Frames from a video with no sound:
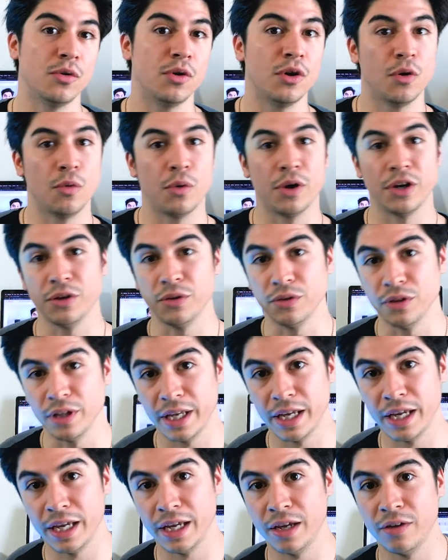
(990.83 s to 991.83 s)
where do you
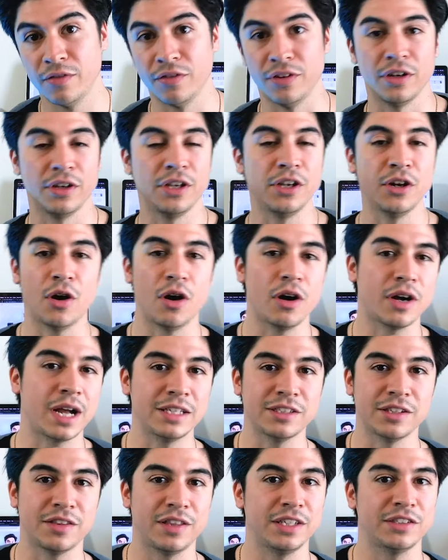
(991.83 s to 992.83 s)
live, and all
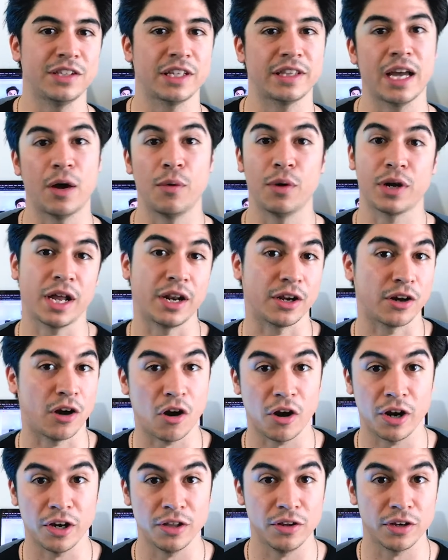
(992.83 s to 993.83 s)
kinds of things like that. What kind of
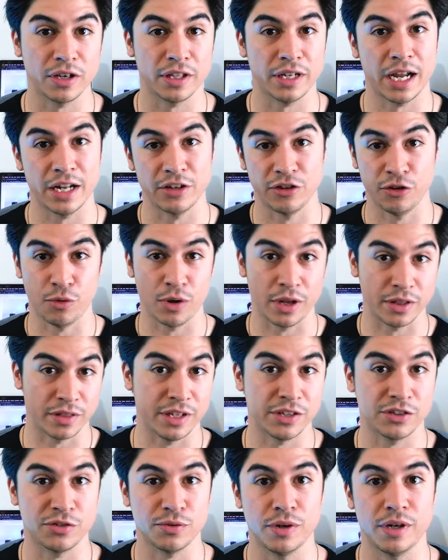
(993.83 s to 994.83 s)
car are you looking at? Do you want
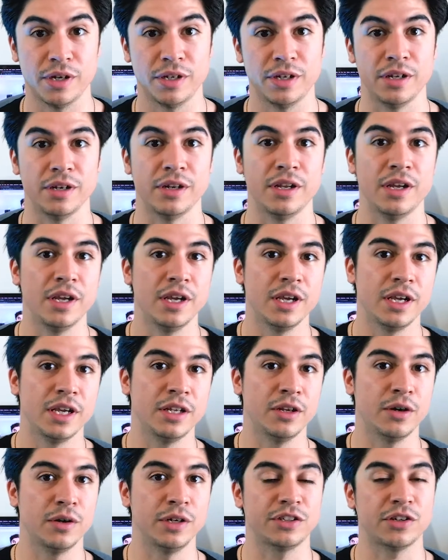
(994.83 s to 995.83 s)
this one? And
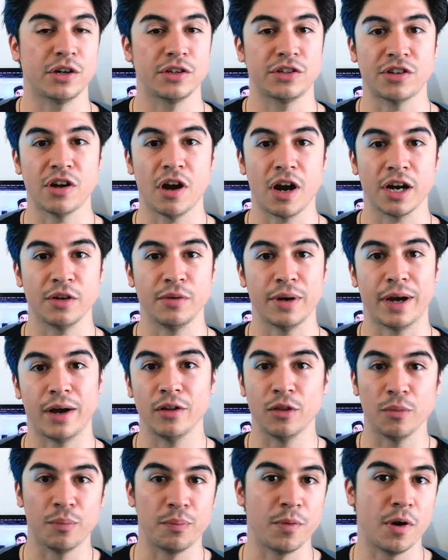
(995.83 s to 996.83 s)
he starts talking
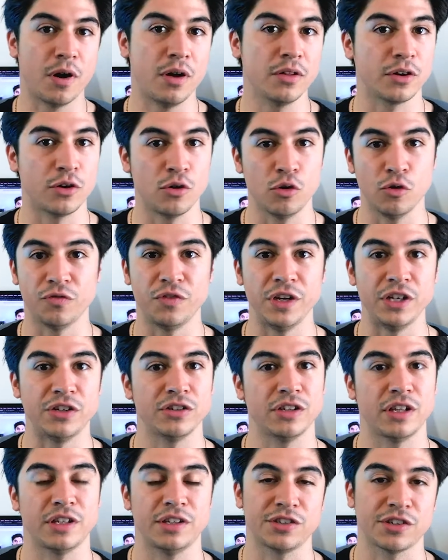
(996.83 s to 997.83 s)
about all the cool features
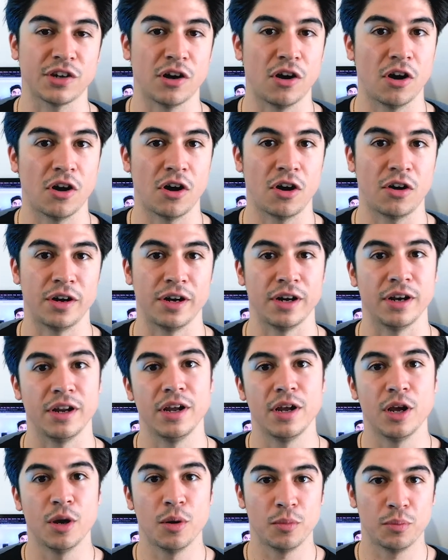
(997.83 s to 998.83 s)
of this car and
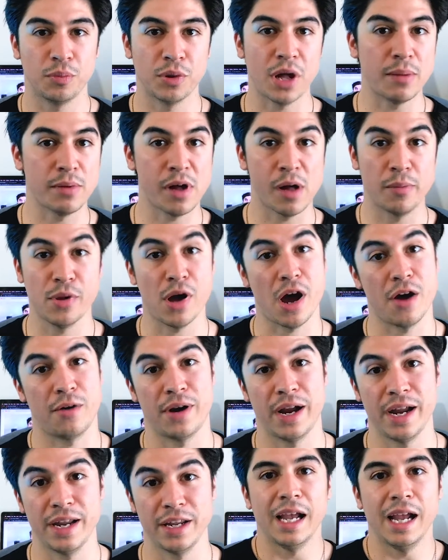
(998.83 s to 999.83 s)
blah blah blah,
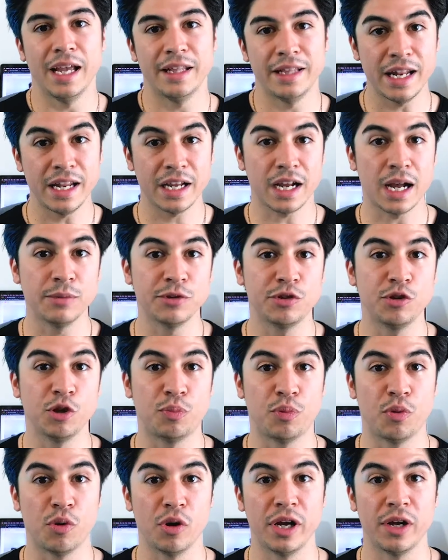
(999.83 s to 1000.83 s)
right? And then it comes to a
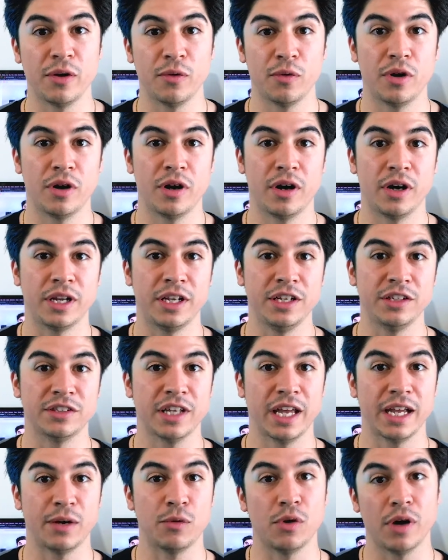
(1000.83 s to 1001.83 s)
point where he's
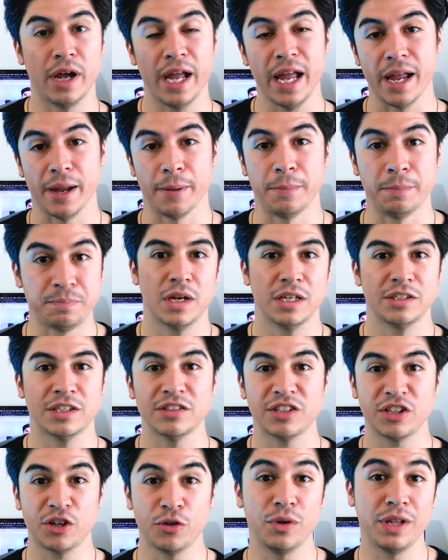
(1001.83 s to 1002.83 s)
like, well, hey,
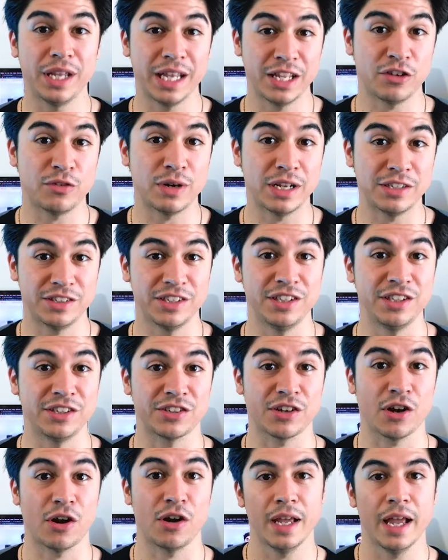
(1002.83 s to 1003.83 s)
sounds like you're really interested in this
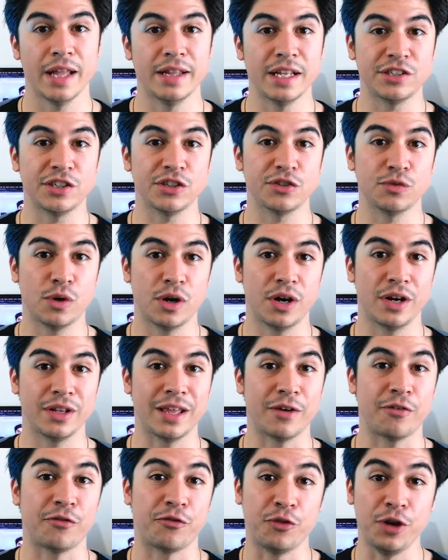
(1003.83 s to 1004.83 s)
car, and this is where
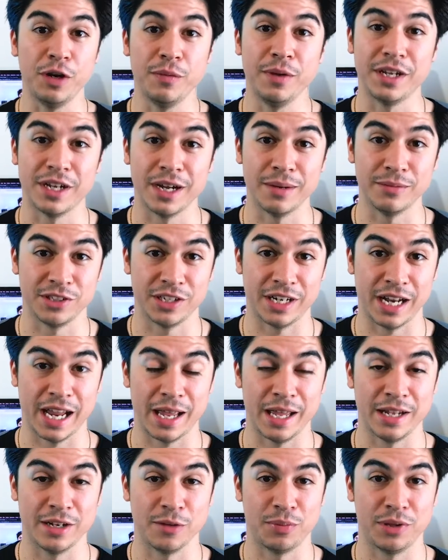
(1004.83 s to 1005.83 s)
the freebie comes
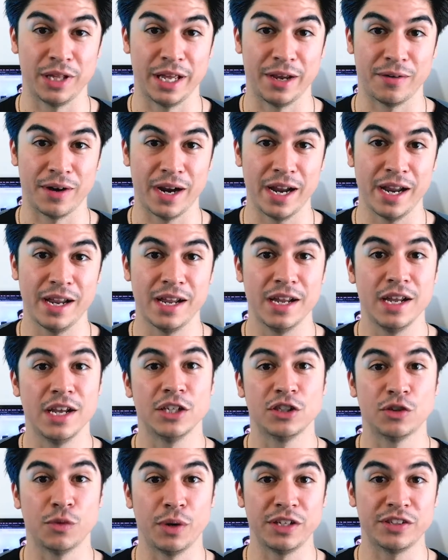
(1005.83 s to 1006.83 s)
into play, right?
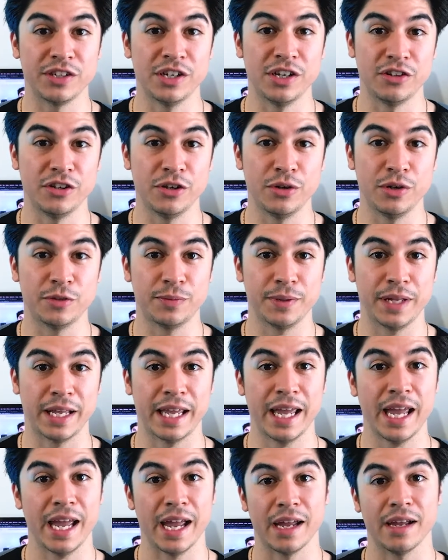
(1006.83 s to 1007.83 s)
So what he's gonna do is be like,
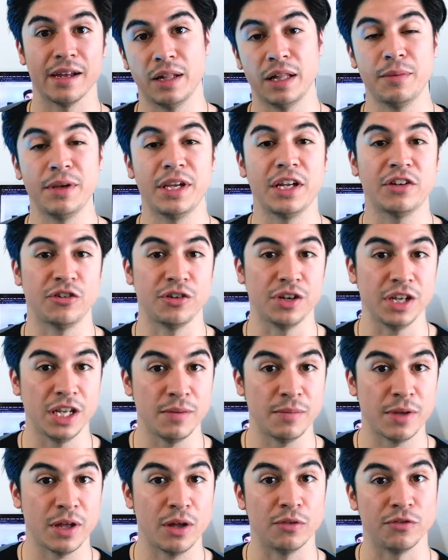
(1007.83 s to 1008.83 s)
hey, let me get your
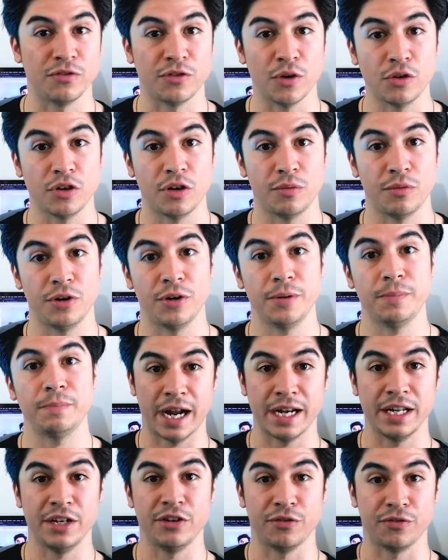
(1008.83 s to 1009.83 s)
email and phone number.
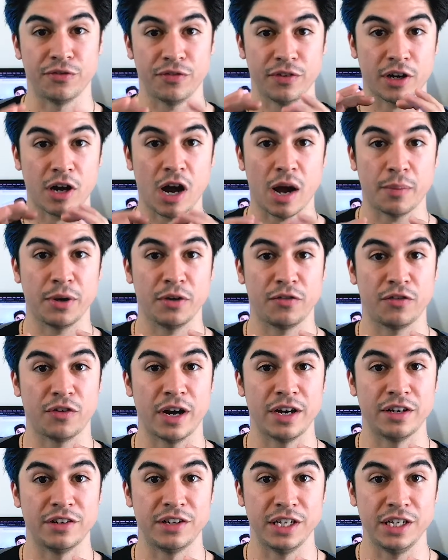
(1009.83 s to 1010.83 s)
I need your copy of your
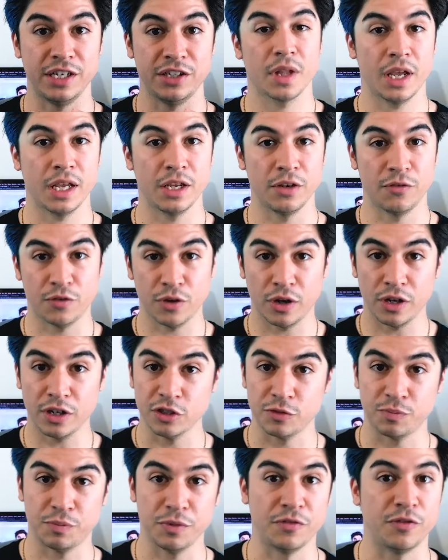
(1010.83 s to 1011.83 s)
ID, and you
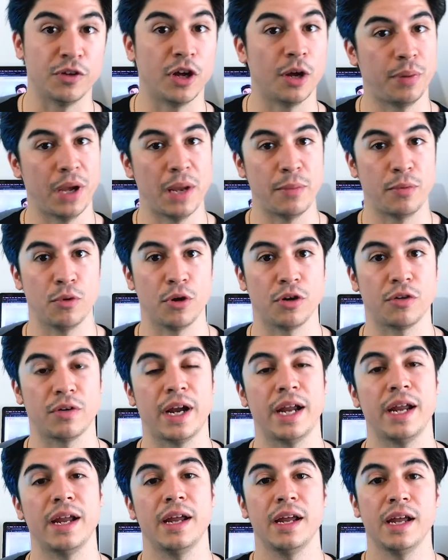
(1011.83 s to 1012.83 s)
fill out paperwork,
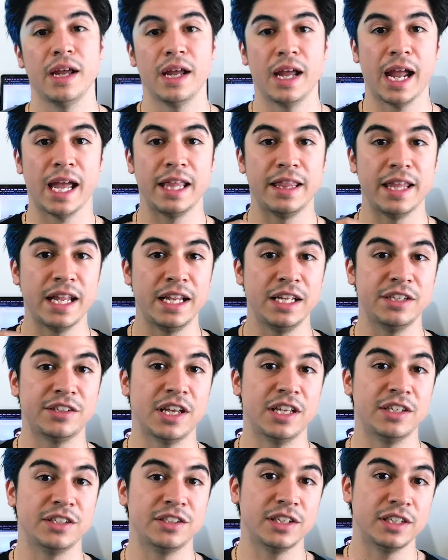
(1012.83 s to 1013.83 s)
right? And then he
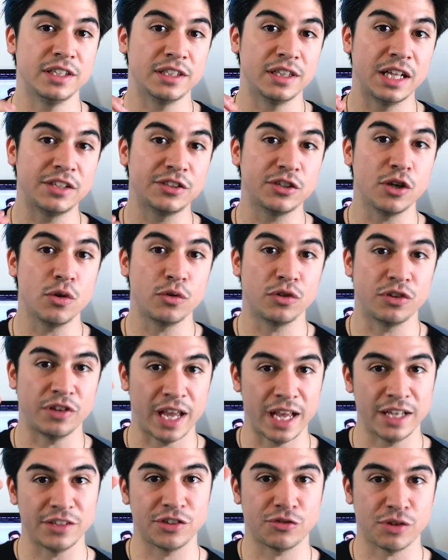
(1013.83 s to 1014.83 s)
says, let's go
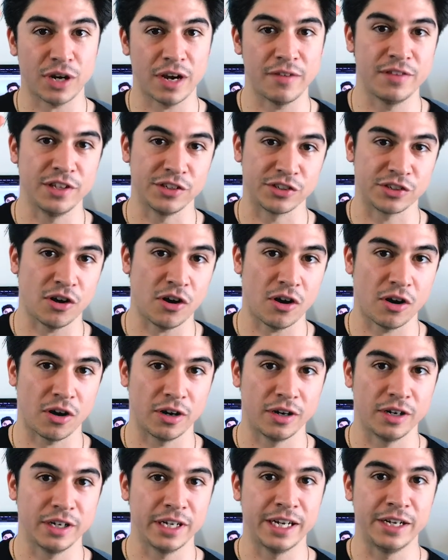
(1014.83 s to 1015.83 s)
test drive this
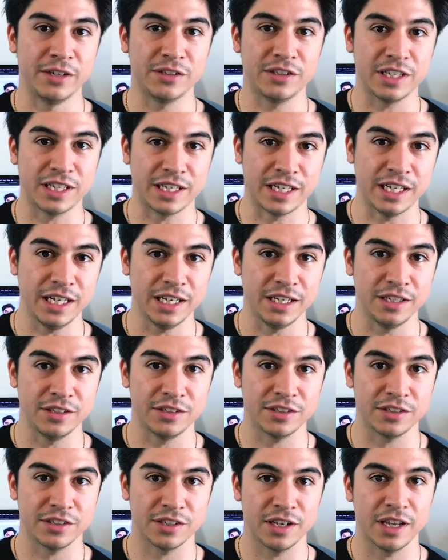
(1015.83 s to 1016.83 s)
car. Here's the
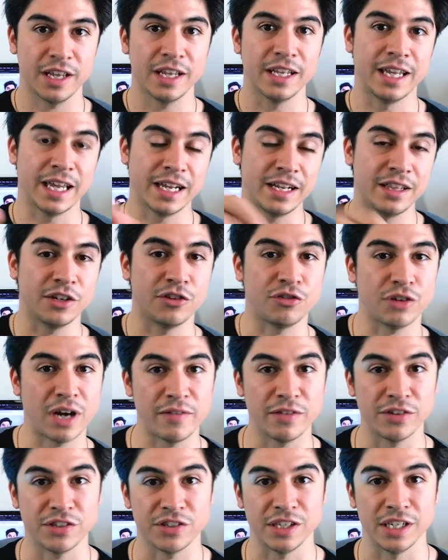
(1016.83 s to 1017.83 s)
keys. Get in the
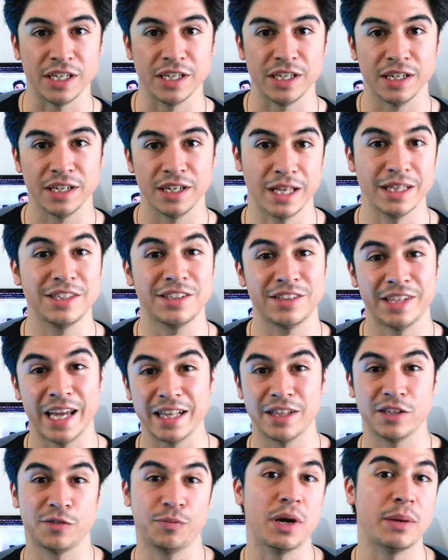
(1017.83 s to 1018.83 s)
driver's seat and let's
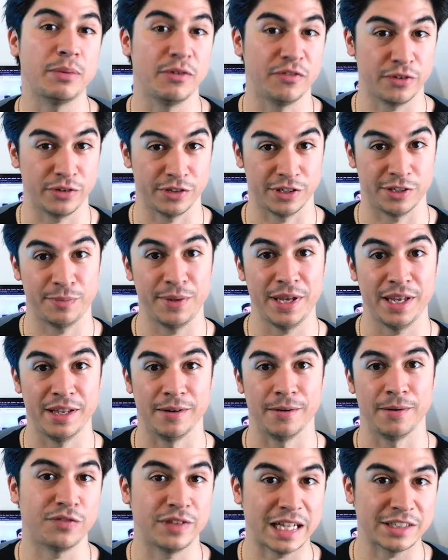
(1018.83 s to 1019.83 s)
take this puppy for a
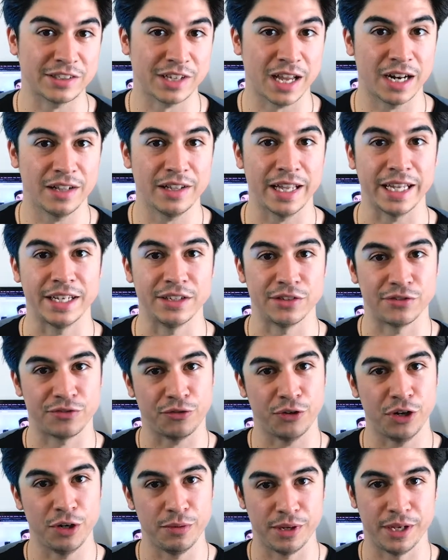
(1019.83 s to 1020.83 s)
spin. That's kind of like his
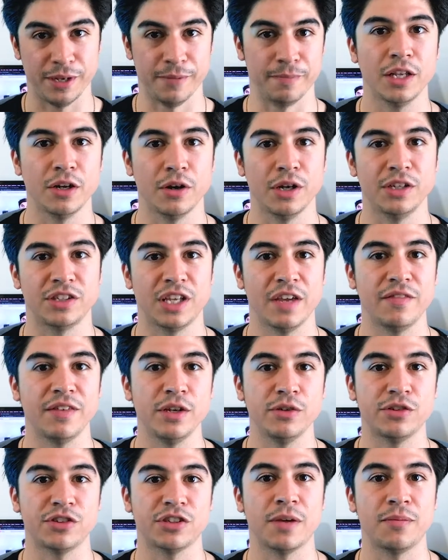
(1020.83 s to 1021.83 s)
freebie. He's giving
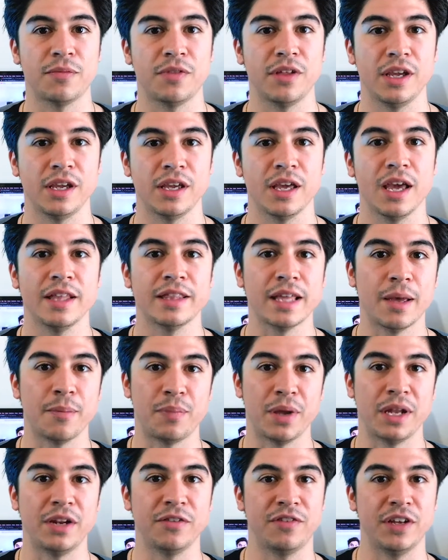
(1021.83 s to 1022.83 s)
you something that
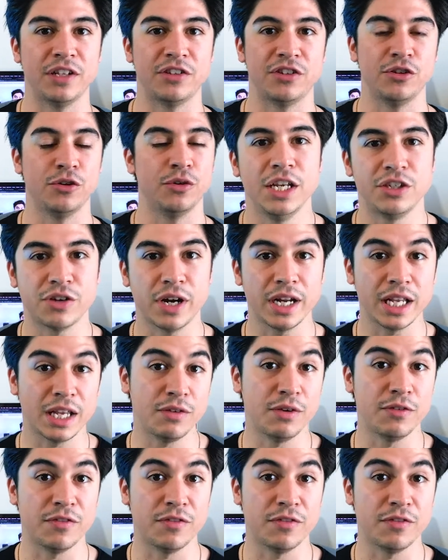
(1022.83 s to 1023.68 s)
benefits you. He's trying to give you